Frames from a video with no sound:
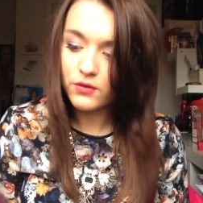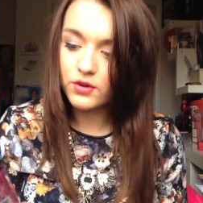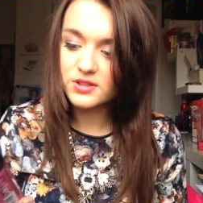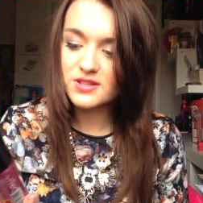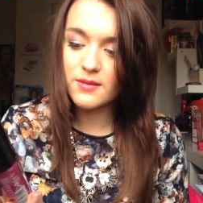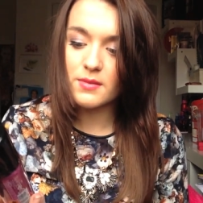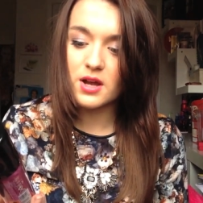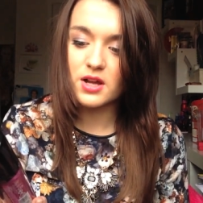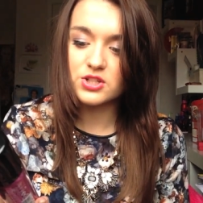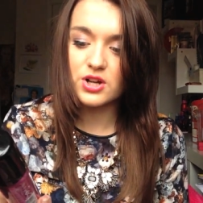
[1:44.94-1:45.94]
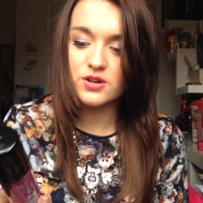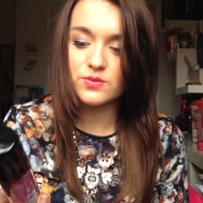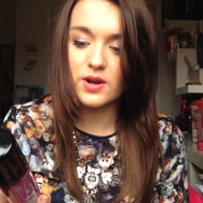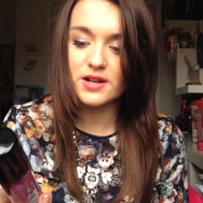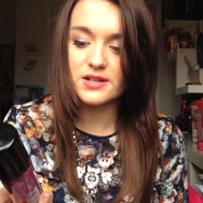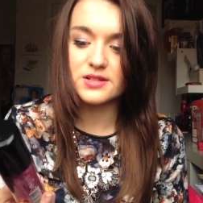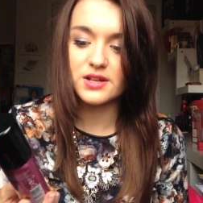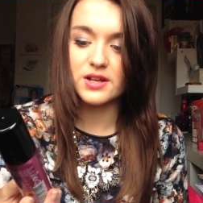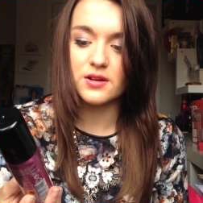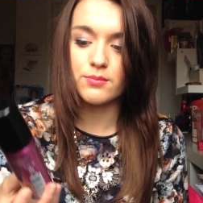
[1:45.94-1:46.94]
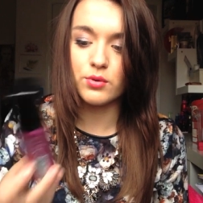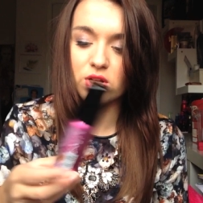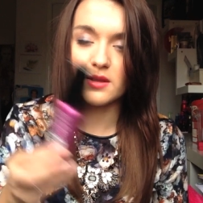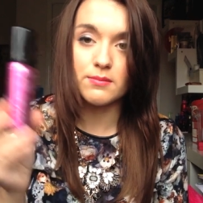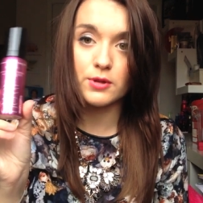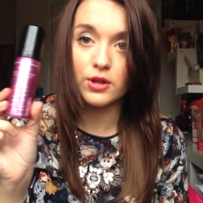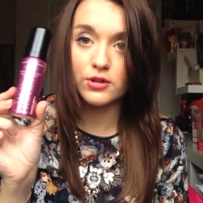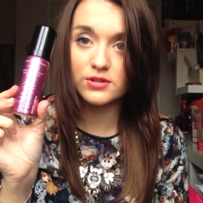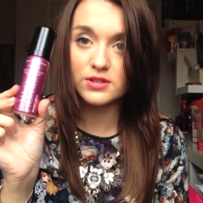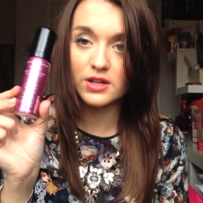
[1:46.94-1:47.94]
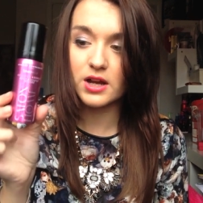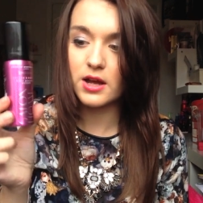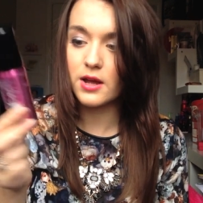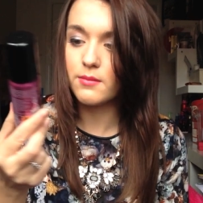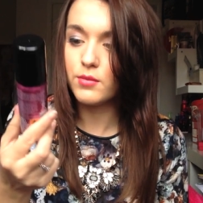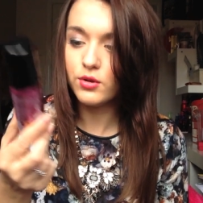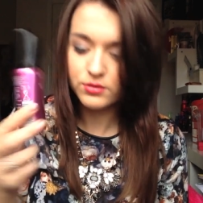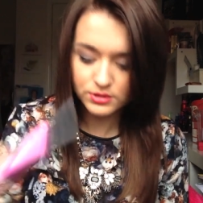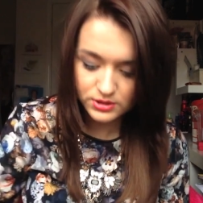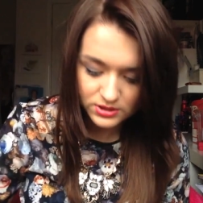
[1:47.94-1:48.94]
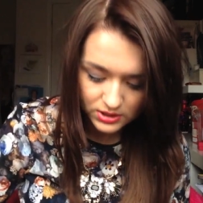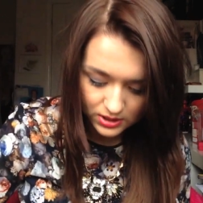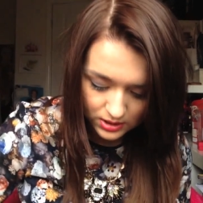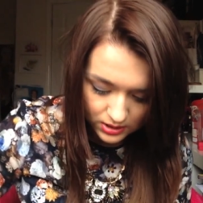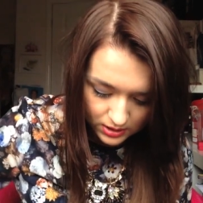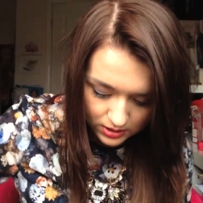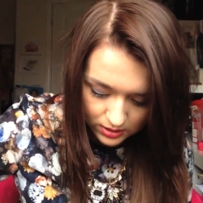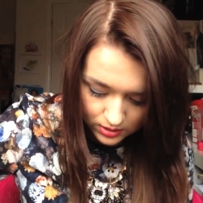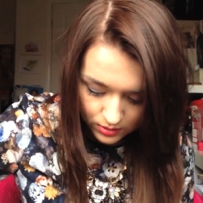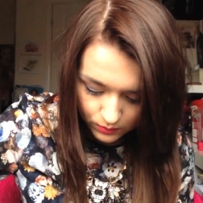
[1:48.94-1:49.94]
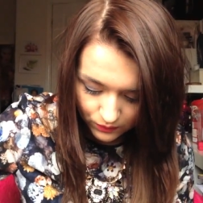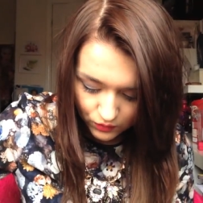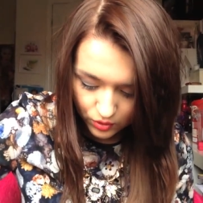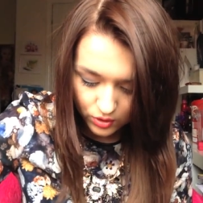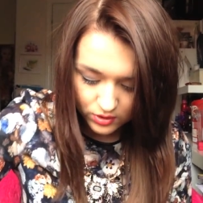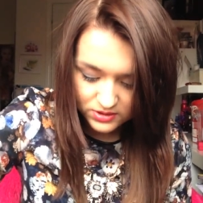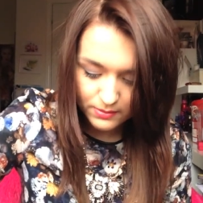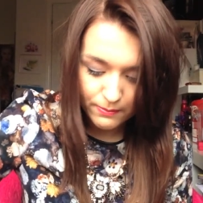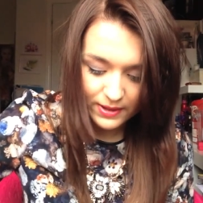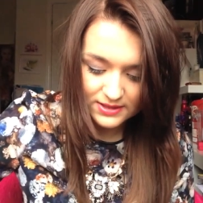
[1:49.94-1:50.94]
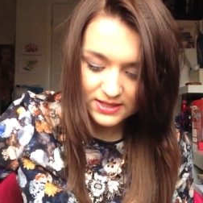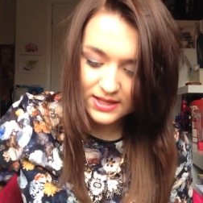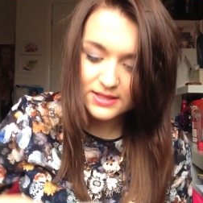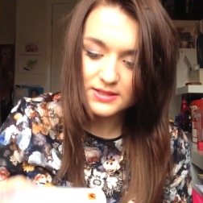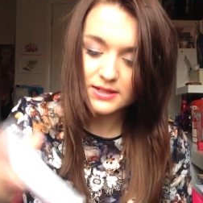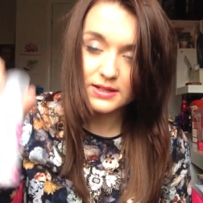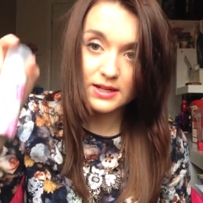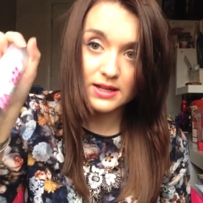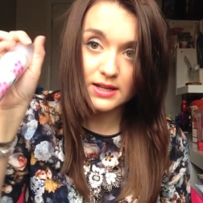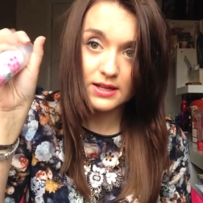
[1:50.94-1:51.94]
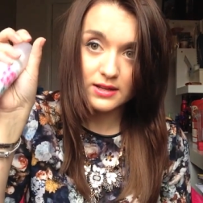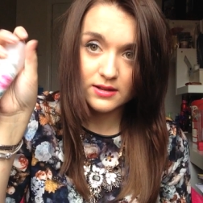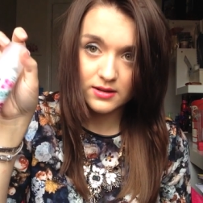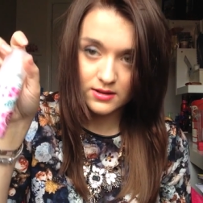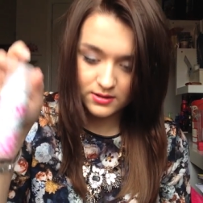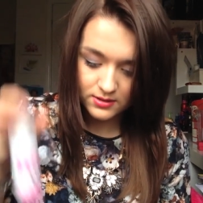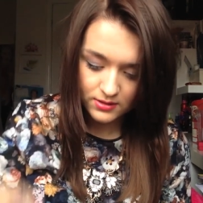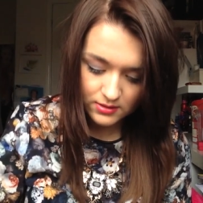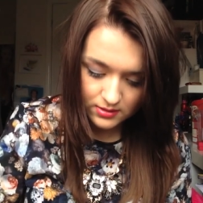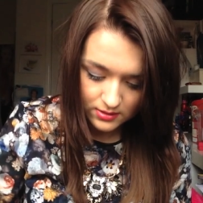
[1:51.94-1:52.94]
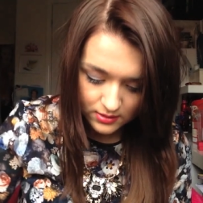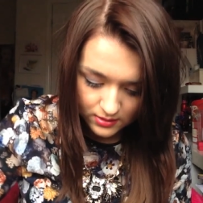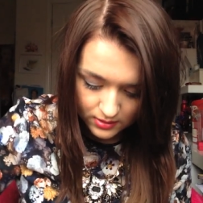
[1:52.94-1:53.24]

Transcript: got some uh, Charles Worthington Body Booster Mousse We've got some Batiste in here.